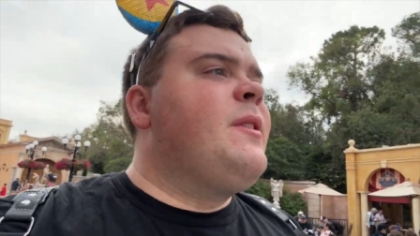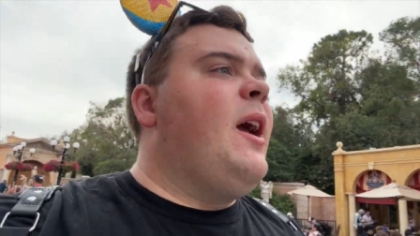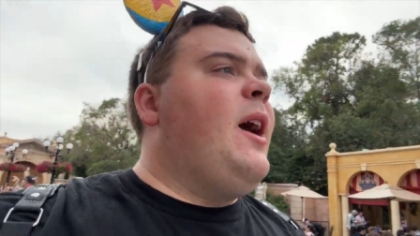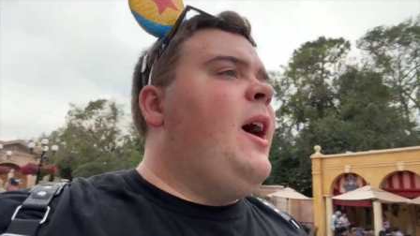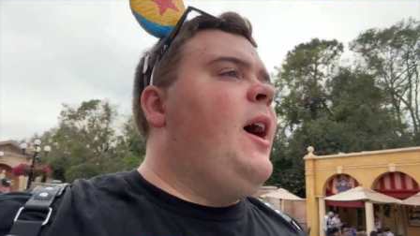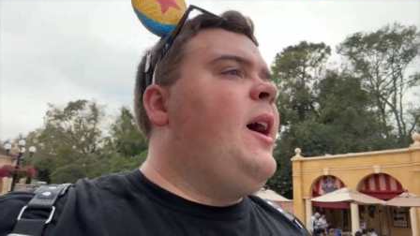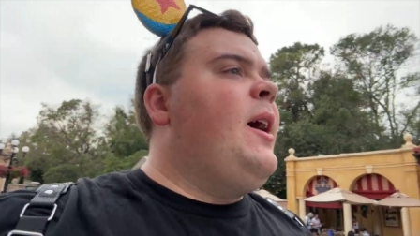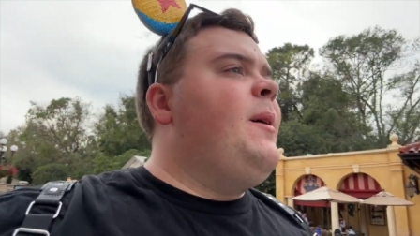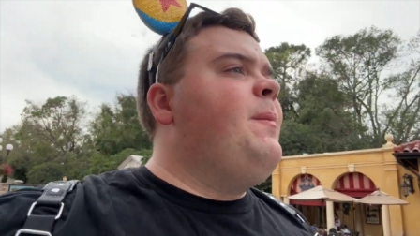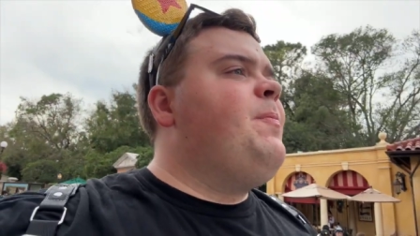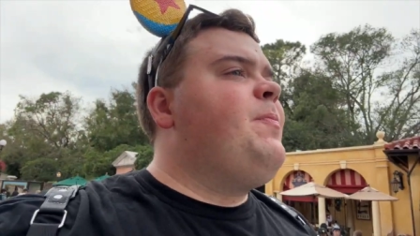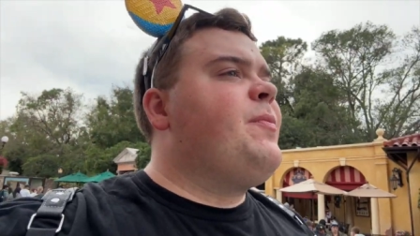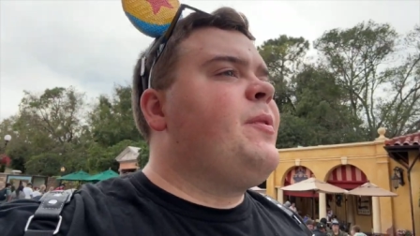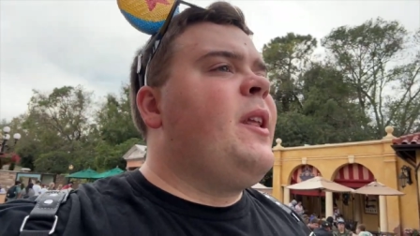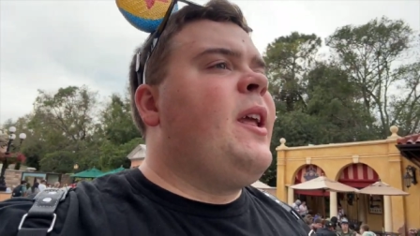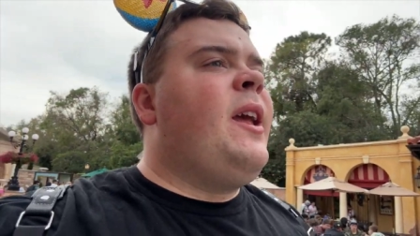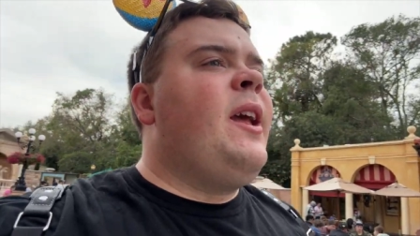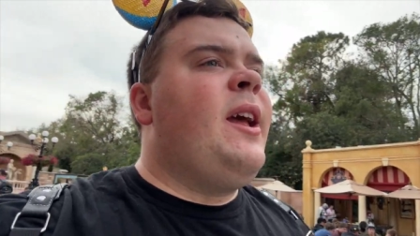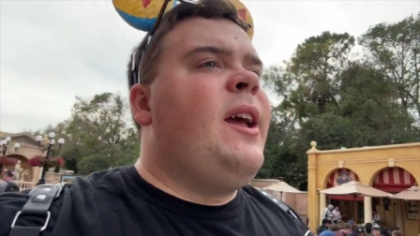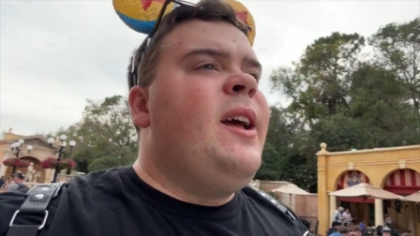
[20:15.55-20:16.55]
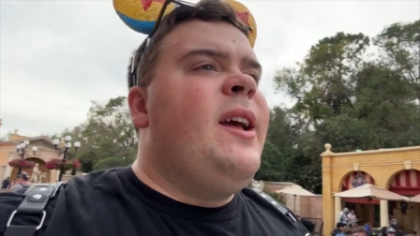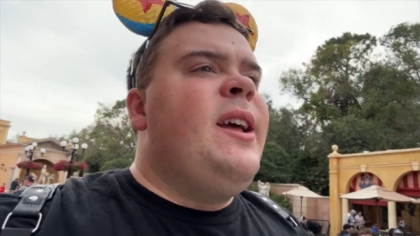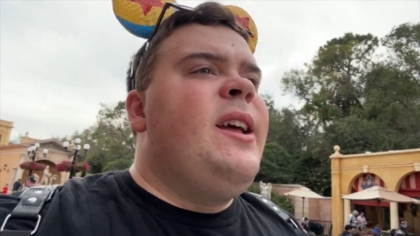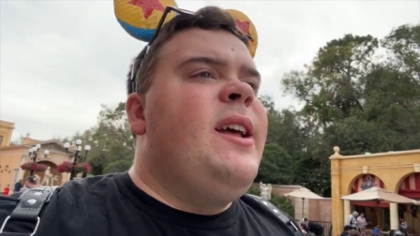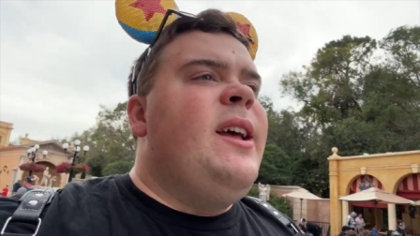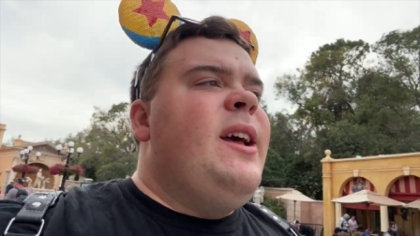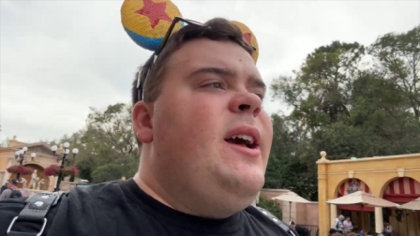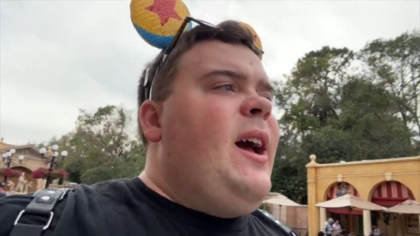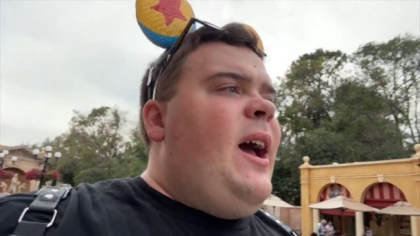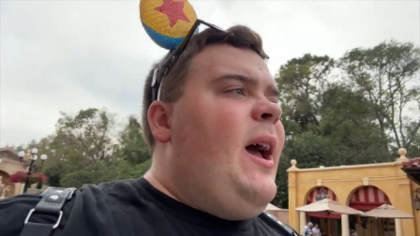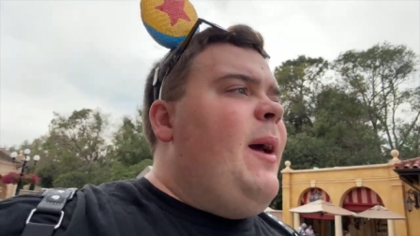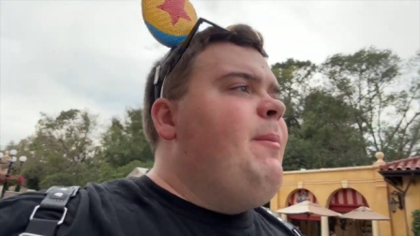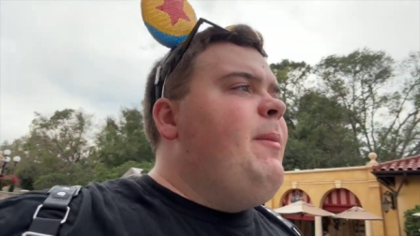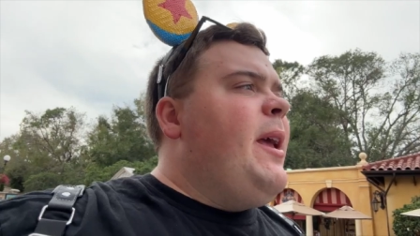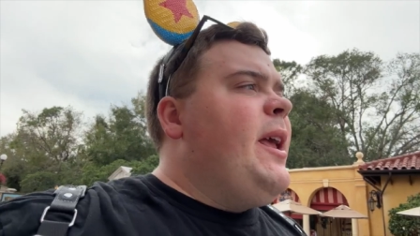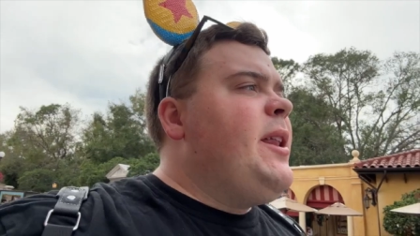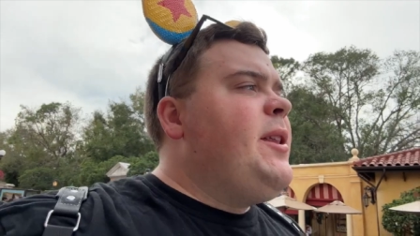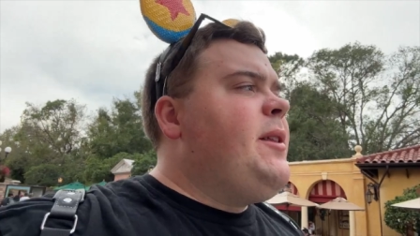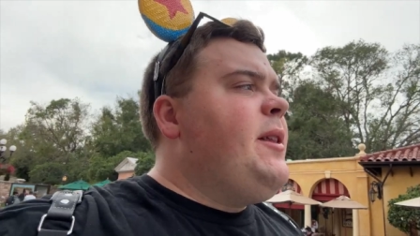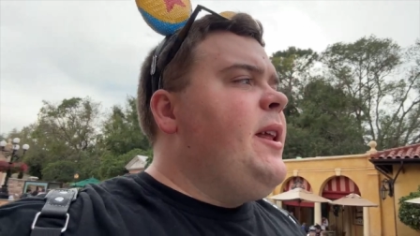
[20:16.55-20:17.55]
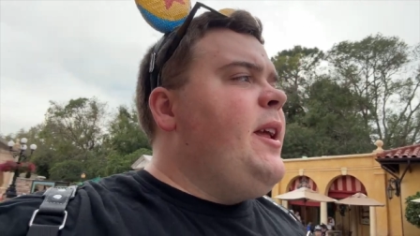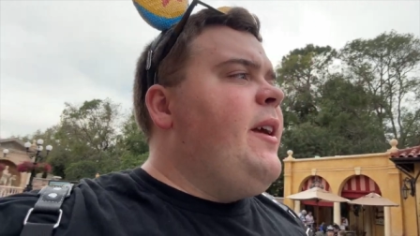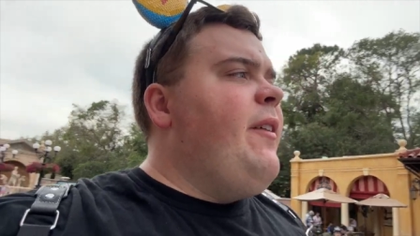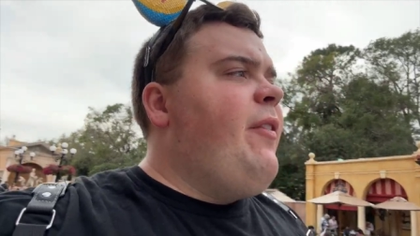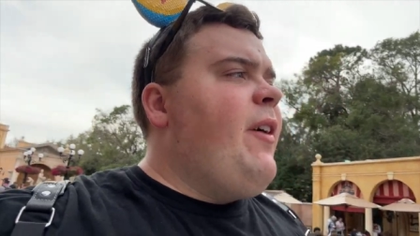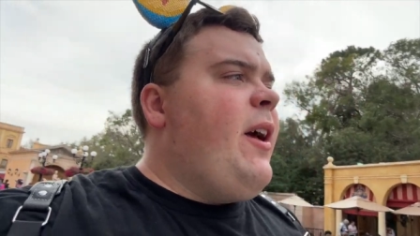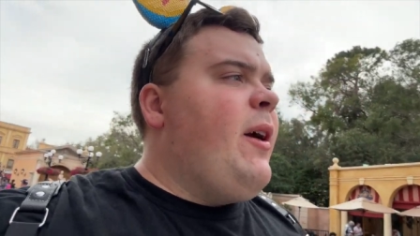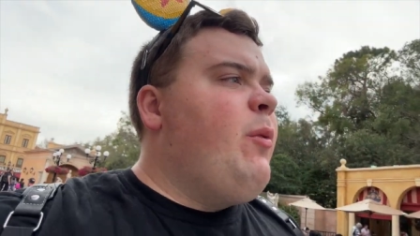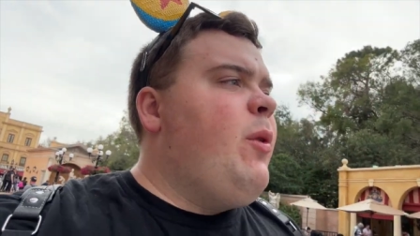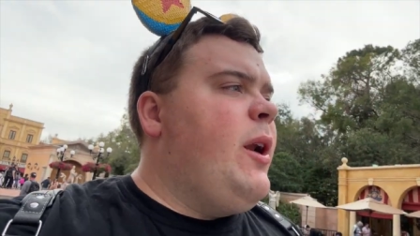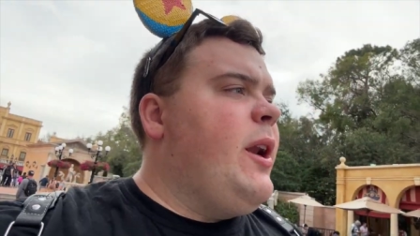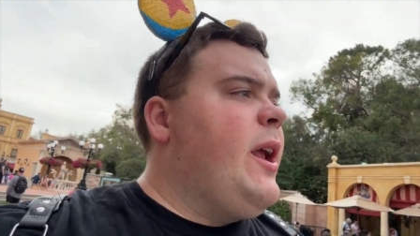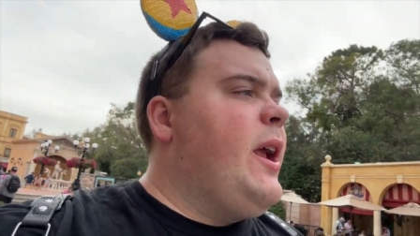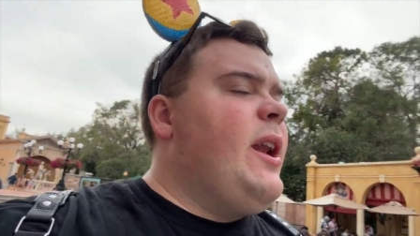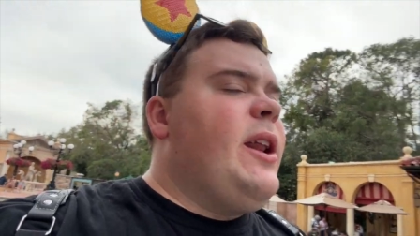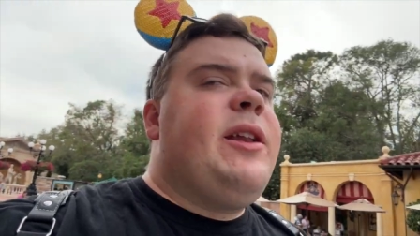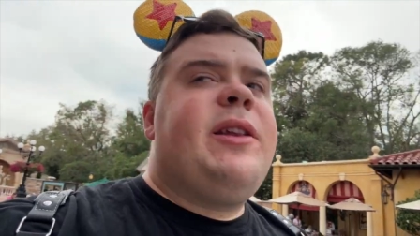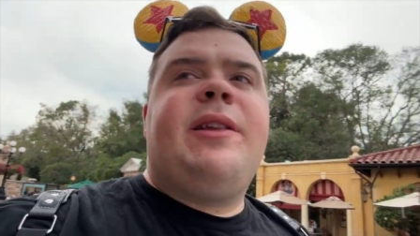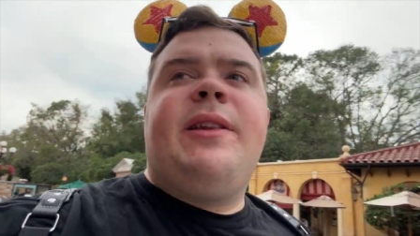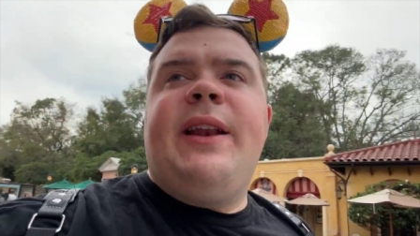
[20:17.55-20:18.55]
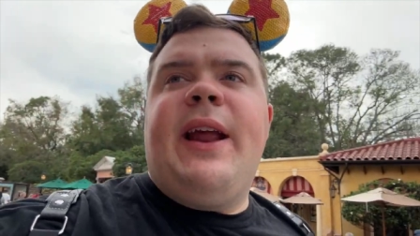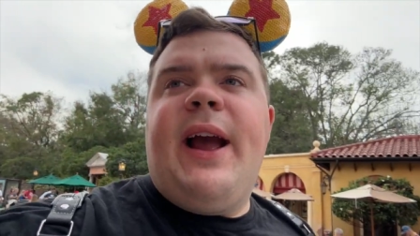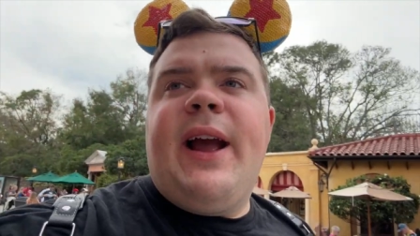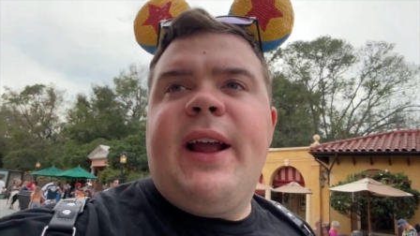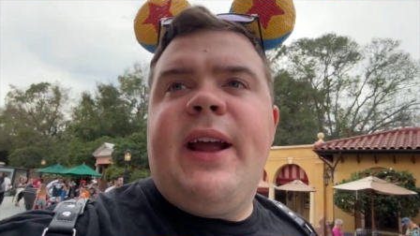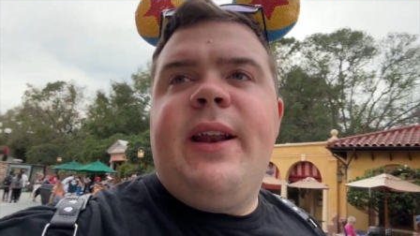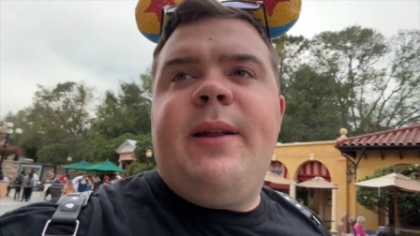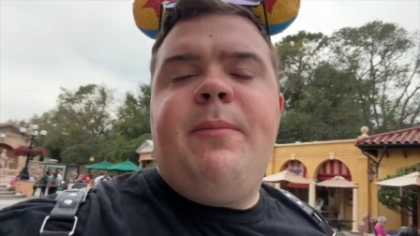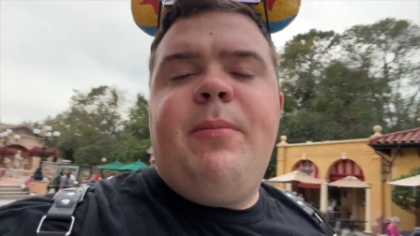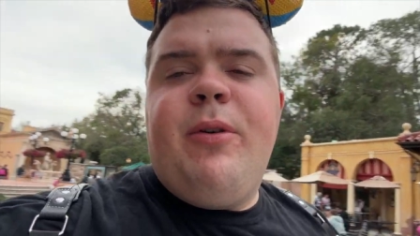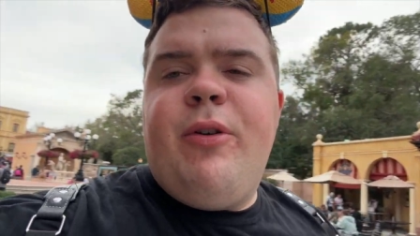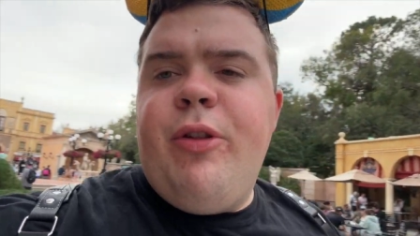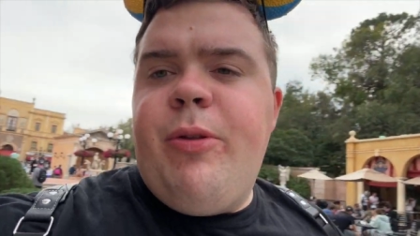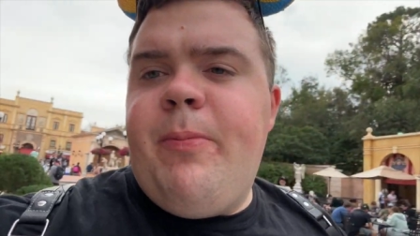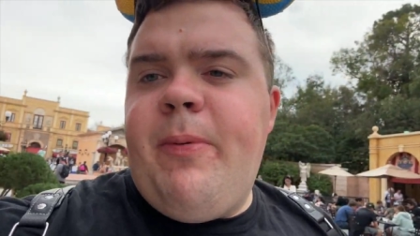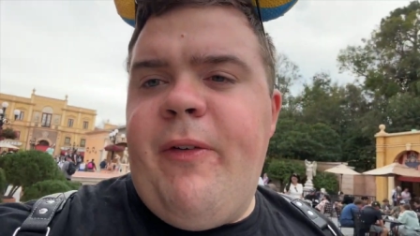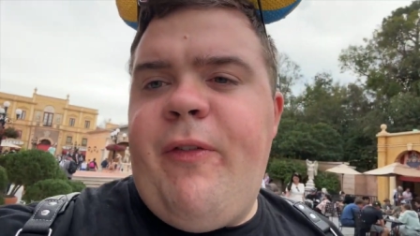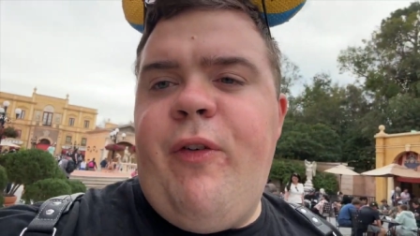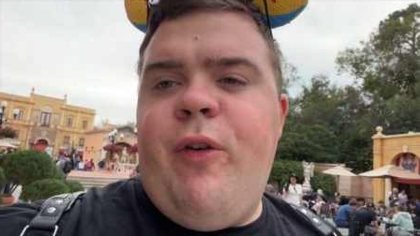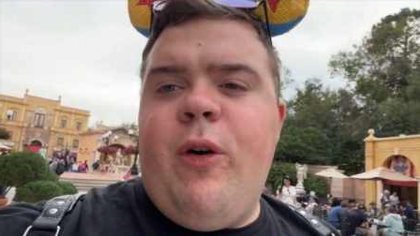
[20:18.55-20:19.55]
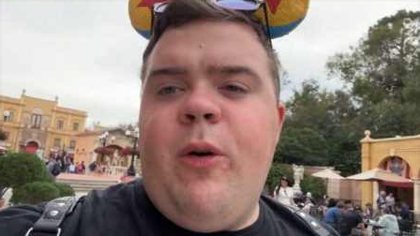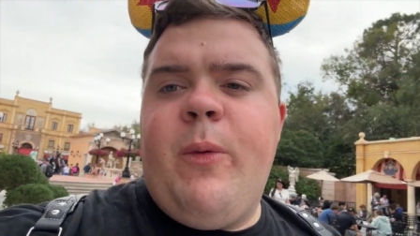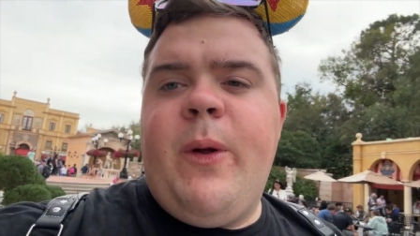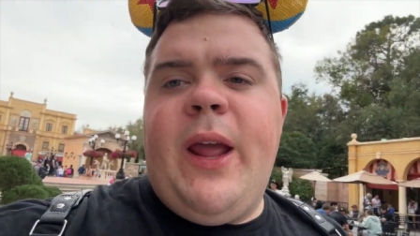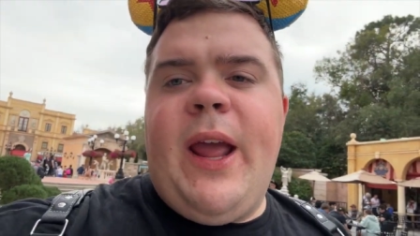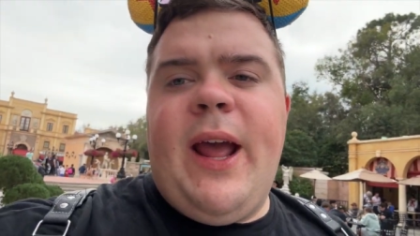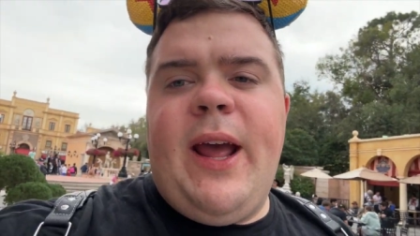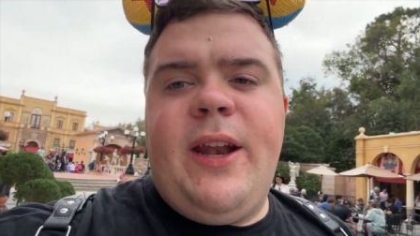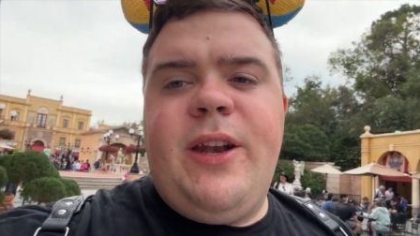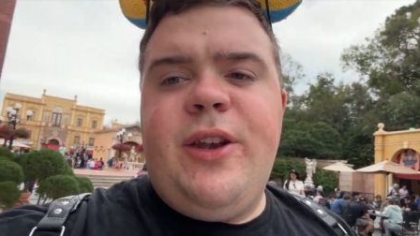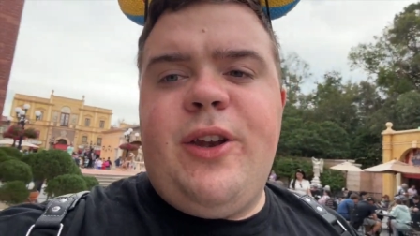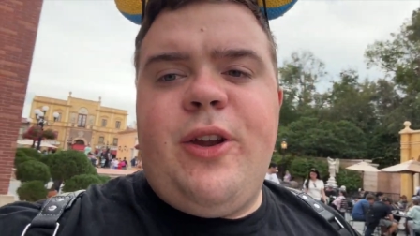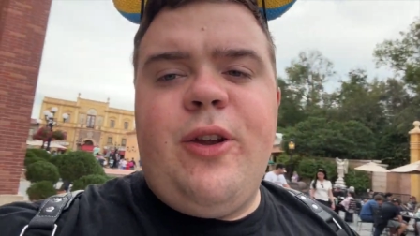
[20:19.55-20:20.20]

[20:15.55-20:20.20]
I may see if I want to get a snack at a booth before we head